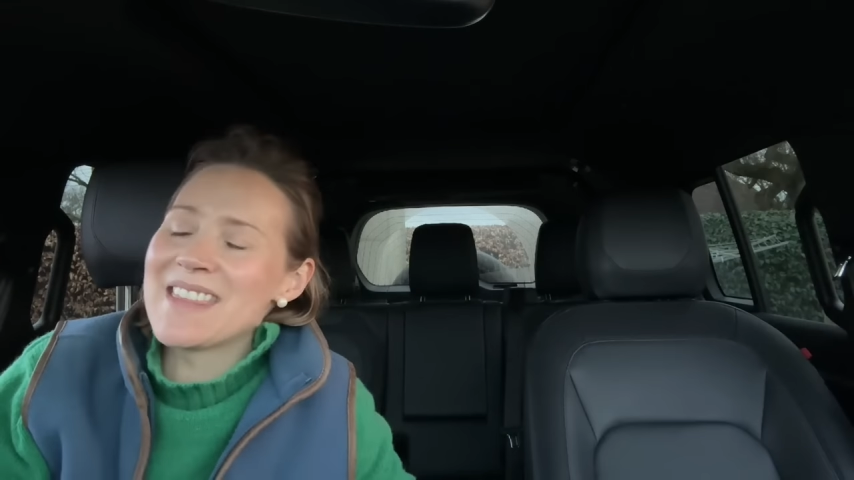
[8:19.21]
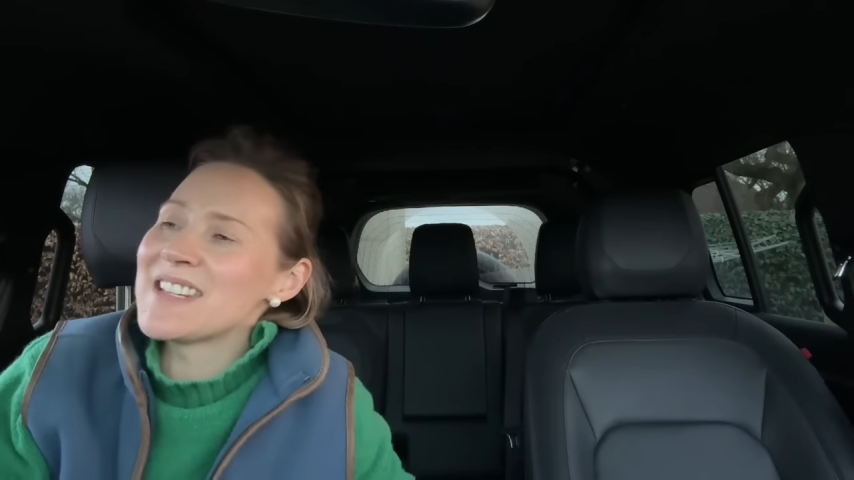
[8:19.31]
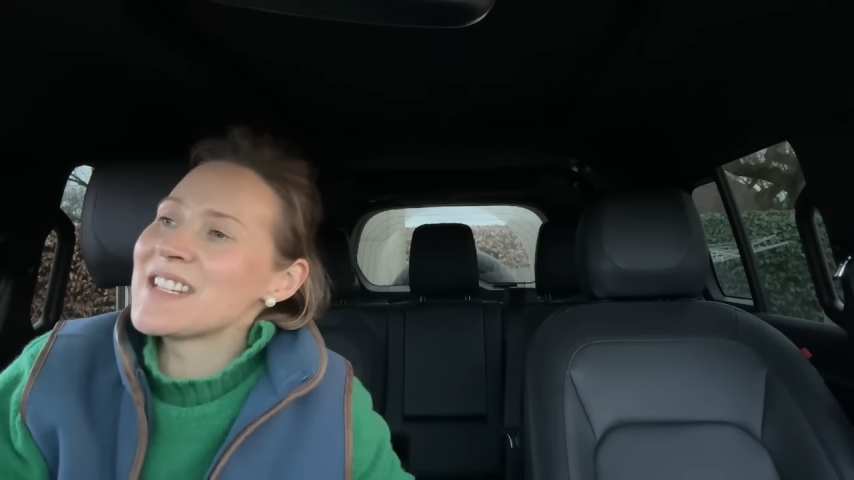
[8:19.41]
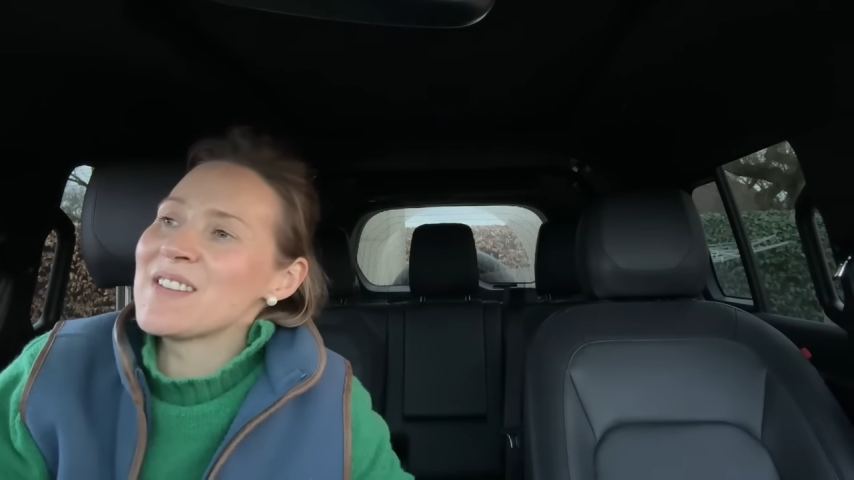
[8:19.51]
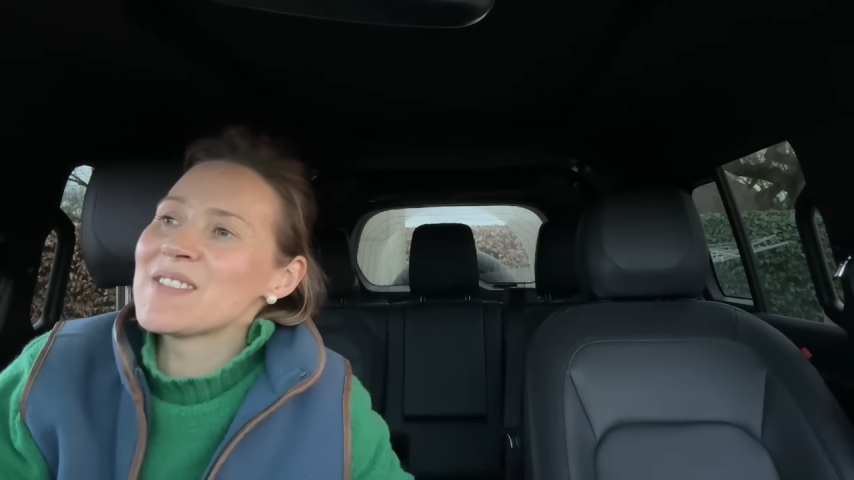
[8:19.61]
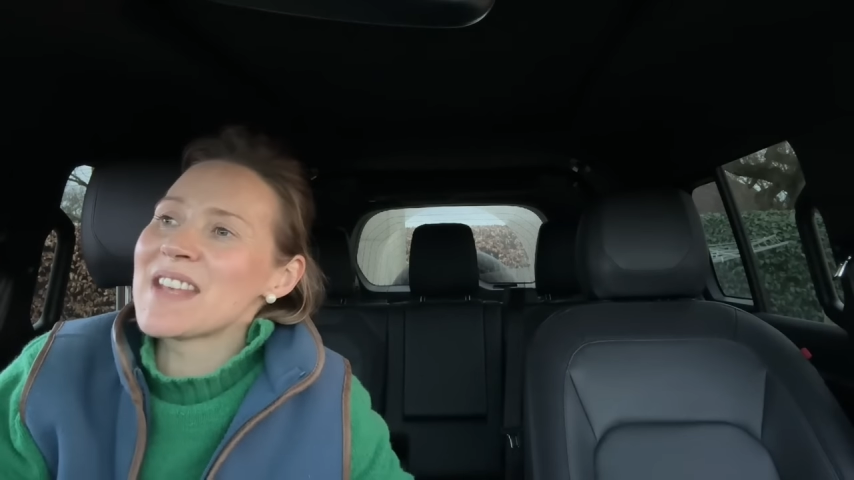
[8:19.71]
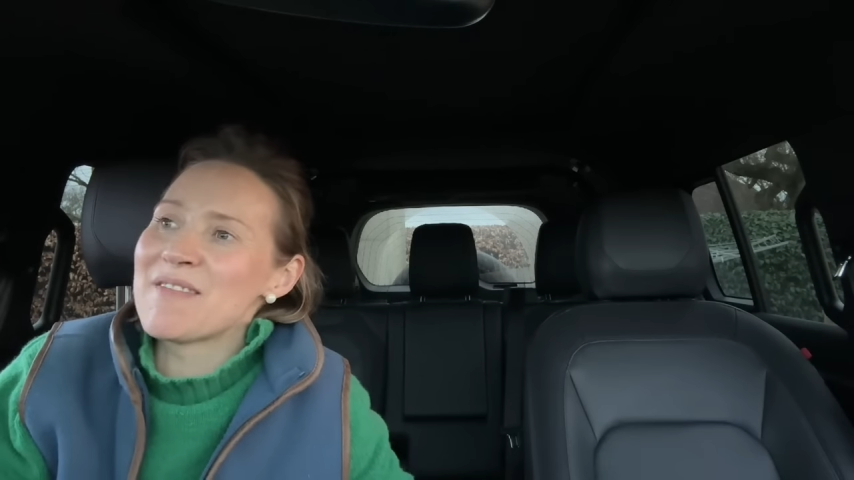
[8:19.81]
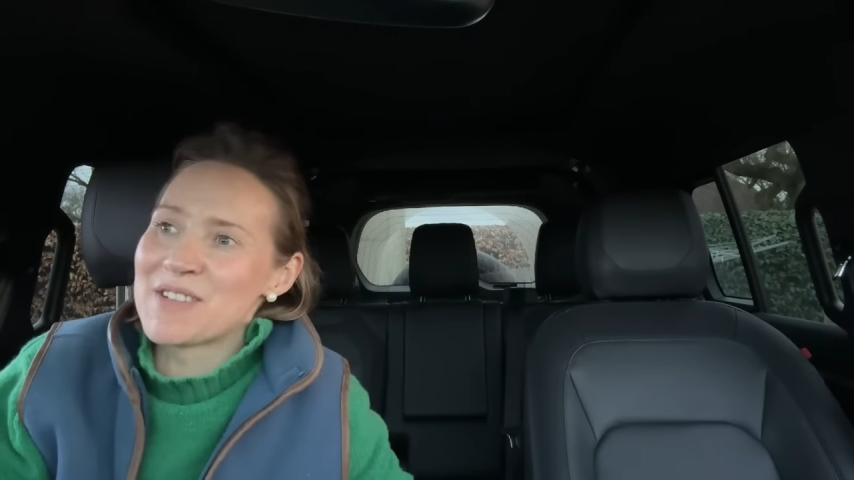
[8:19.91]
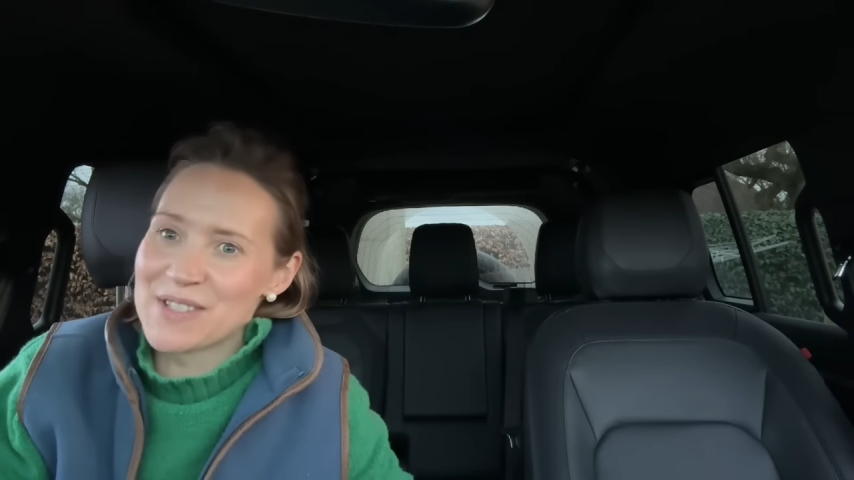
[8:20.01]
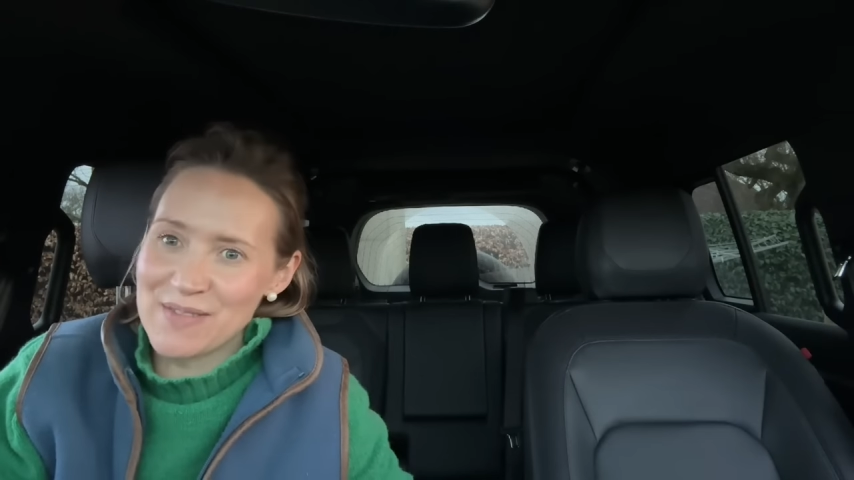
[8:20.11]
They don't even say
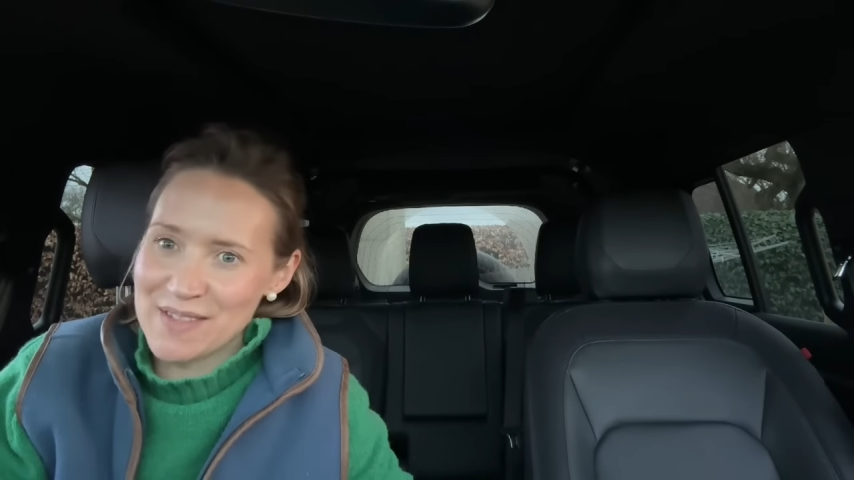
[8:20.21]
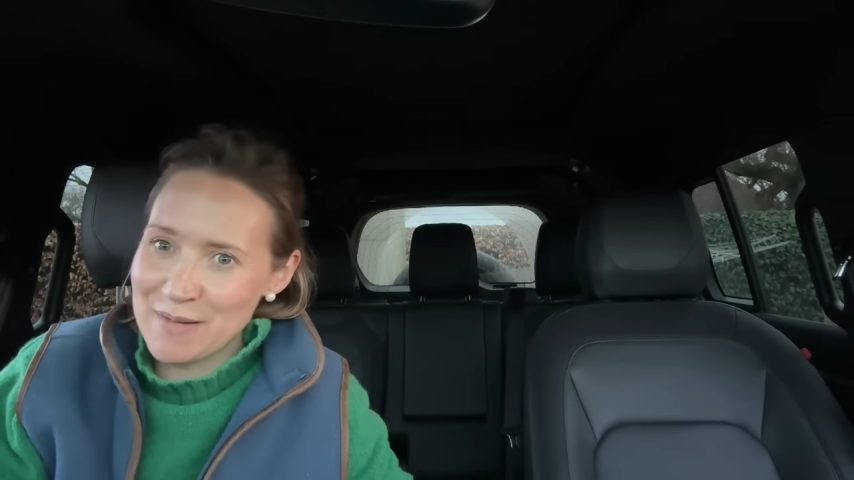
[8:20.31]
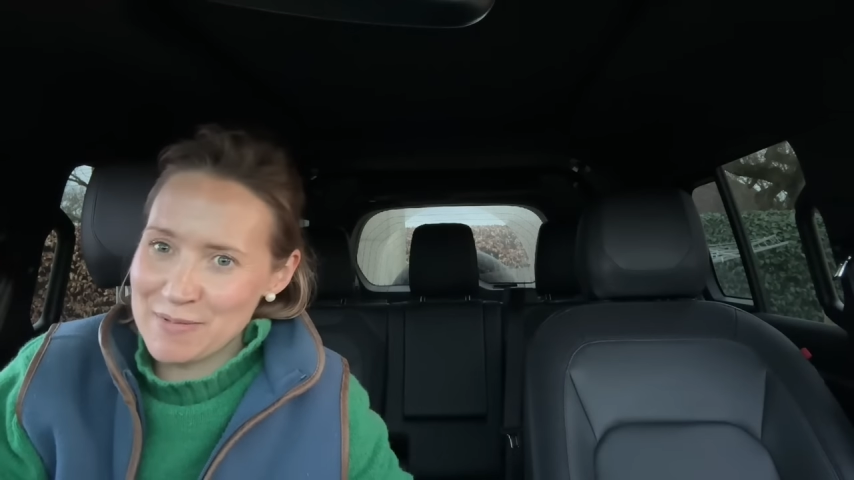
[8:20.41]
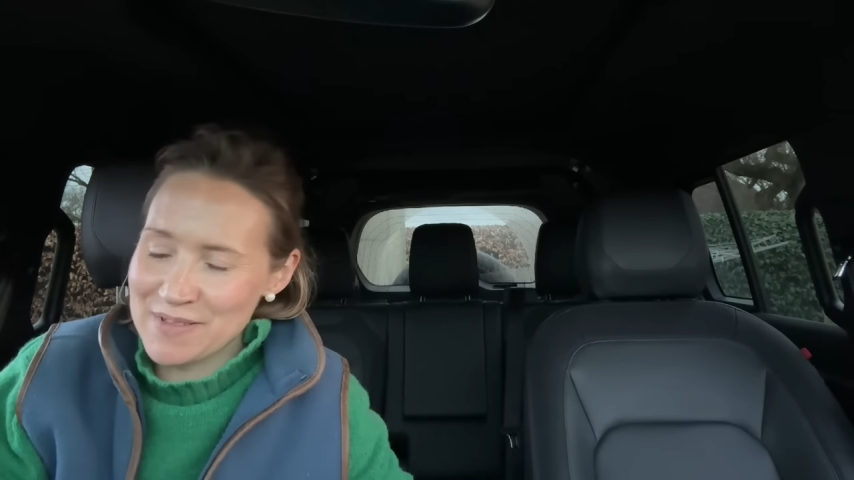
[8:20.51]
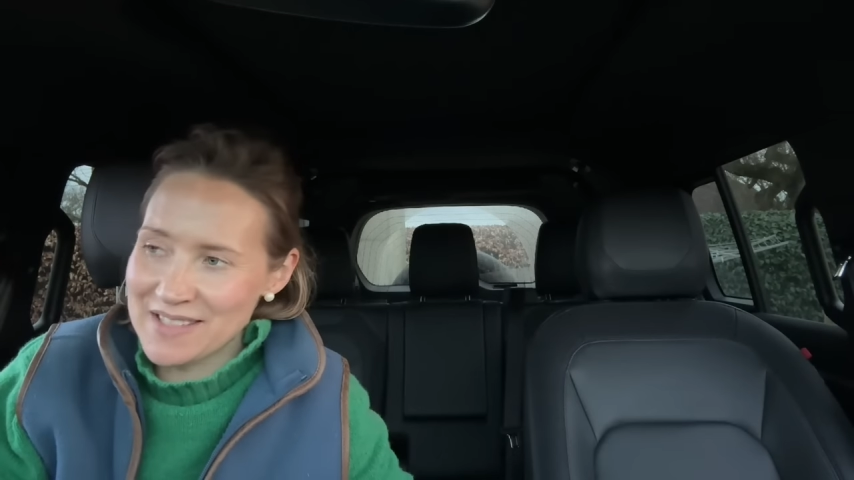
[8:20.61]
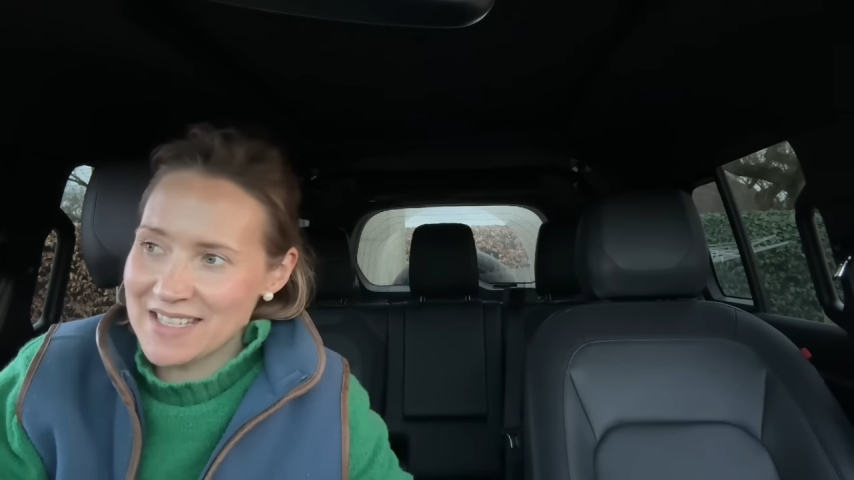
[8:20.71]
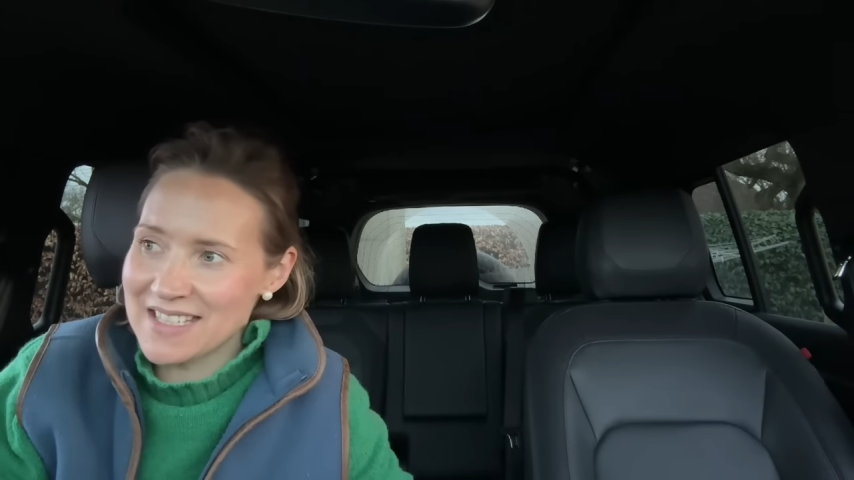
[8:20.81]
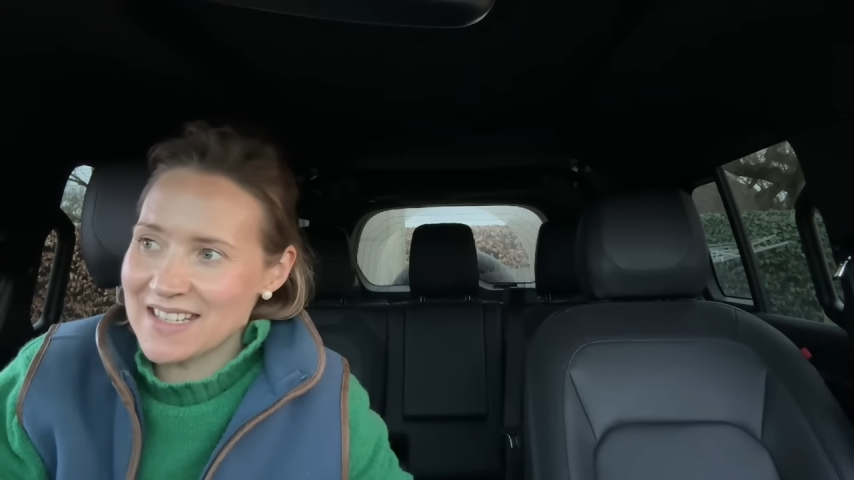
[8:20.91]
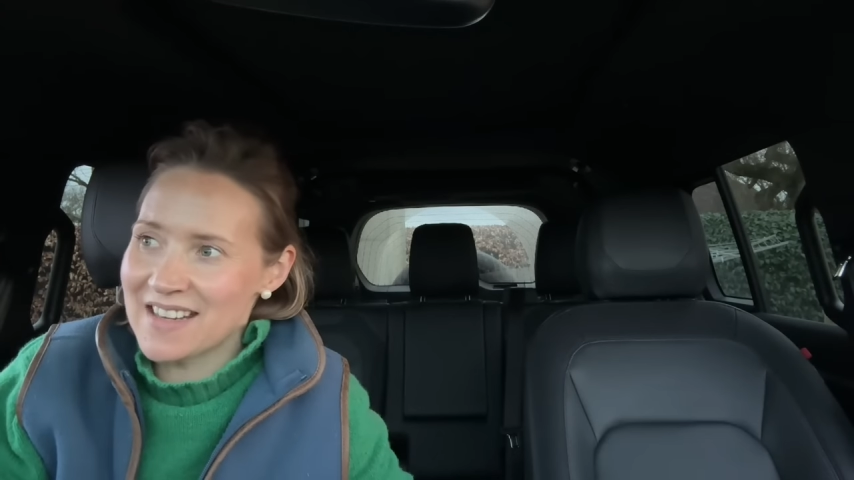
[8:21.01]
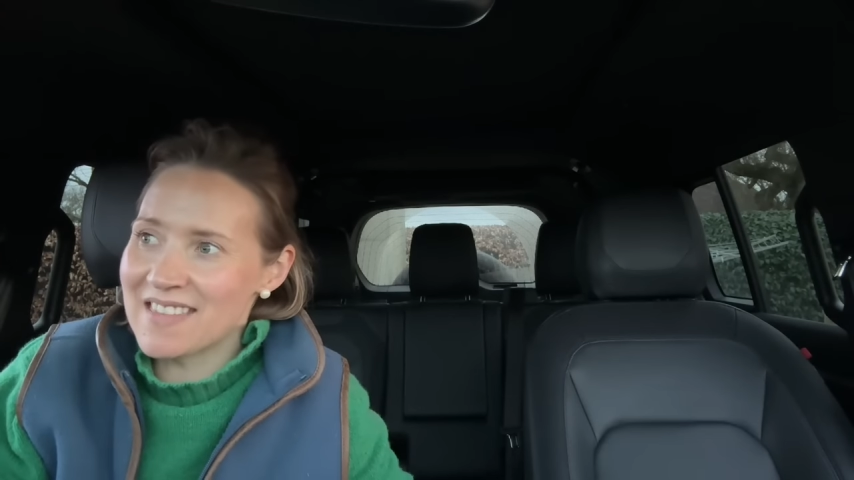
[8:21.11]
what's for supper on
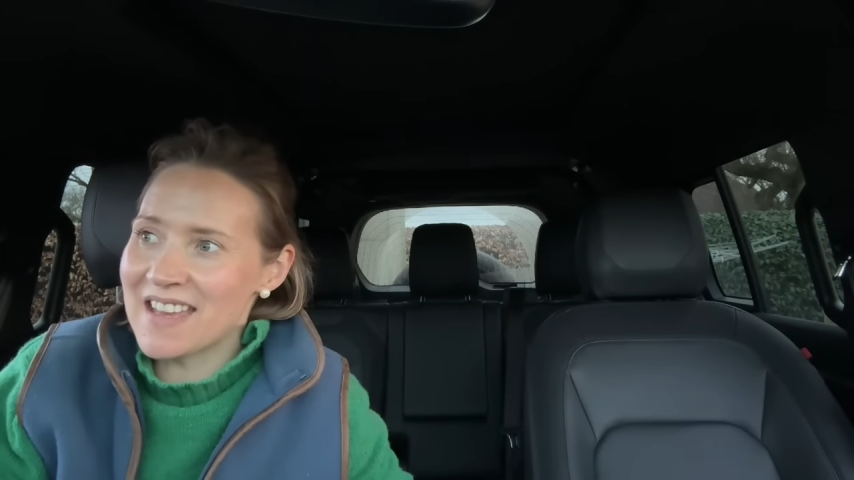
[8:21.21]
Sunday night.